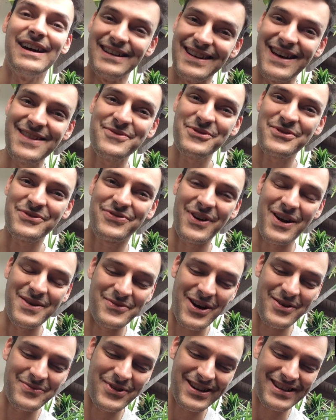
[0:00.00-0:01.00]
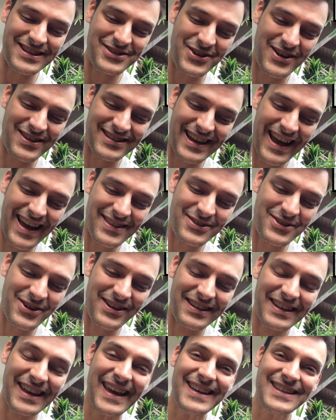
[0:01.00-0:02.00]
Another one from our buddy Sean
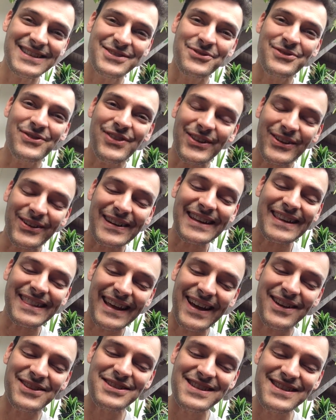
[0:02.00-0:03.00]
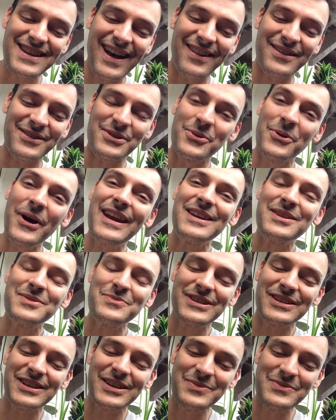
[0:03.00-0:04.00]
Cathcart, canceled $30,000 wedding
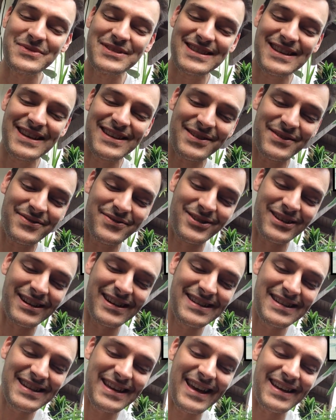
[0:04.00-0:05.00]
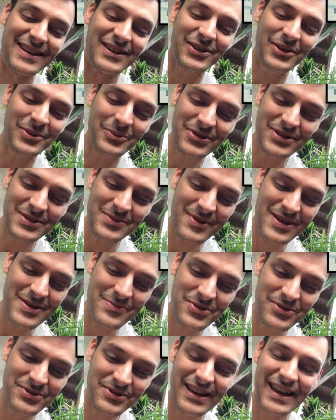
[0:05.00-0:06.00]
becomes dinner for Indiana homeless
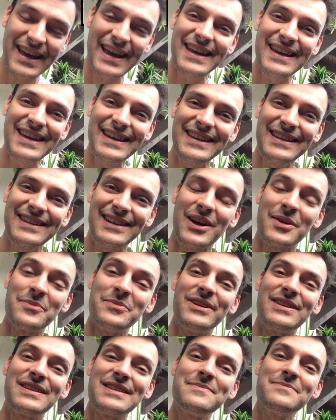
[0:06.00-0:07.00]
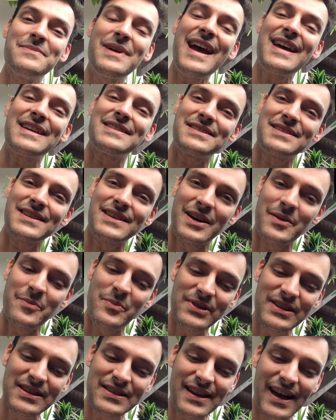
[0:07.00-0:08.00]
people. And our buddy Matt
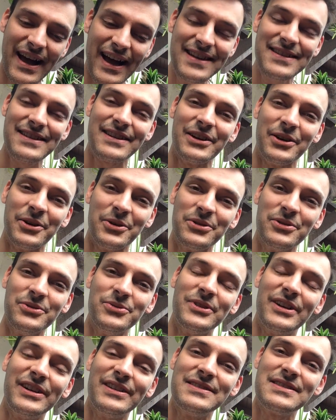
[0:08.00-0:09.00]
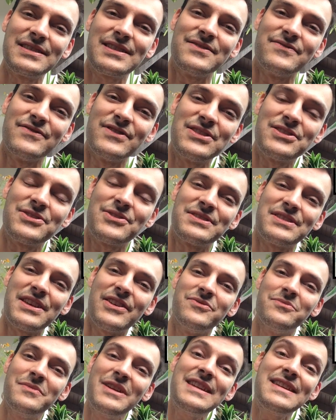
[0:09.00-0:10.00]
up in Idaho, who runs Convince
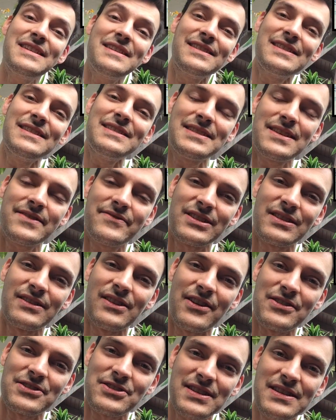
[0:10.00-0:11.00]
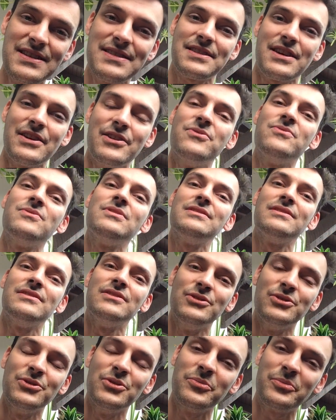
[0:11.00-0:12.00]
Yourself Media. He's even launched his own
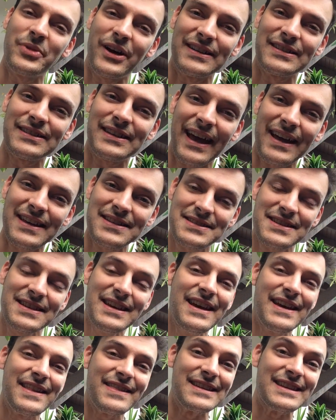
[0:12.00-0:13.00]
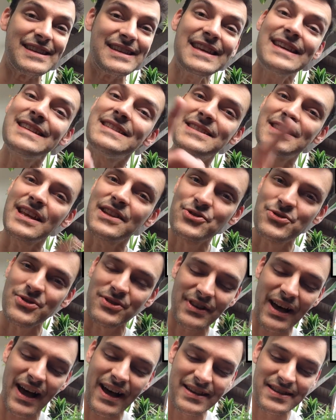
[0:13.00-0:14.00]
new podcast, the
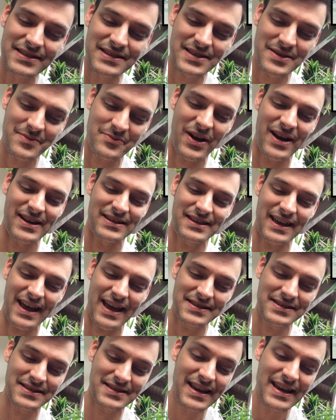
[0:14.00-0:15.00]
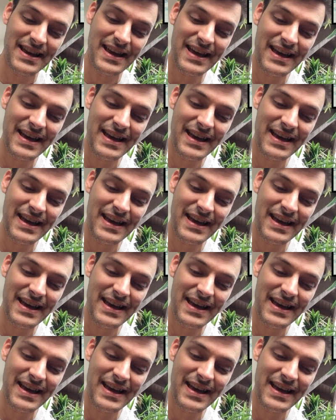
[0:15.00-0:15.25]
Decentralized Podcast.